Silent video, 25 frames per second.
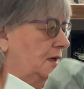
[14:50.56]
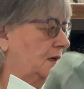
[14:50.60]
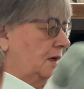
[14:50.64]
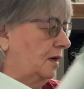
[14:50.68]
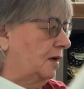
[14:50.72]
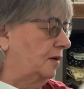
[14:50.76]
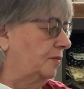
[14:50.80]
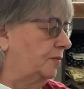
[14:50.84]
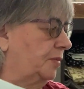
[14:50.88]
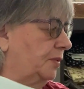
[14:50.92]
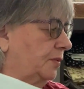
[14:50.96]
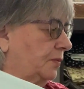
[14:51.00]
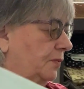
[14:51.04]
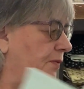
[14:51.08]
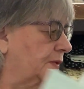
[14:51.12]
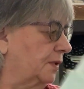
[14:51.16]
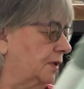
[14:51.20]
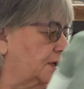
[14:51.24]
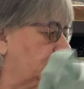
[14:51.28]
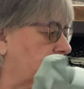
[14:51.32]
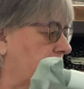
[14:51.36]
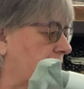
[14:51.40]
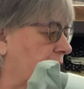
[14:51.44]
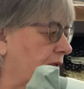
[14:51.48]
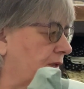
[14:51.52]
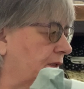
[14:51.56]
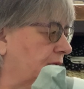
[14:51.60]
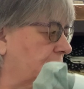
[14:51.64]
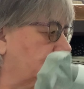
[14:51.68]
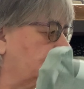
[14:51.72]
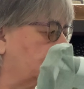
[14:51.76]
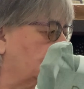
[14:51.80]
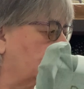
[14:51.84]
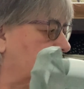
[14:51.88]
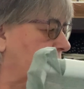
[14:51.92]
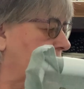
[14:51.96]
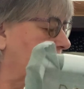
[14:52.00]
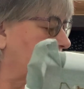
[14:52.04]
I've been working on it
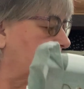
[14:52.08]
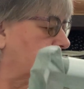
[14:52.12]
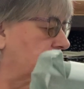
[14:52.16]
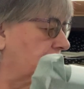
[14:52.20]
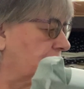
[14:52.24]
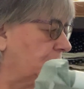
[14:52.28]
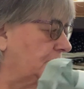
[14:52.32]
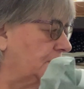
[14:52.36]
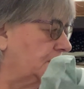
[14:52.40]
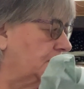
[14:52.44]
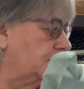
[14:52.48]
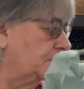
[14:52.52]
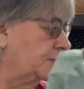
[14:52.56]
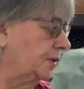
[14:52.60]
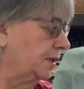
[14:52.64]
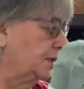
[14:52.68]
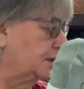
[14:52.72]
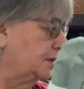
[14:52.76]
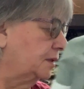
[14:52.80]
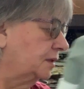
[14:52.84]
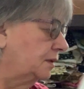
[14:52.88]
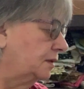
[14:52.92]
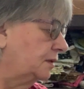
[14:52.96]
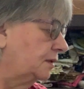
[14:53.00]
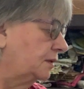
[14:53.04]
actually quite a bit.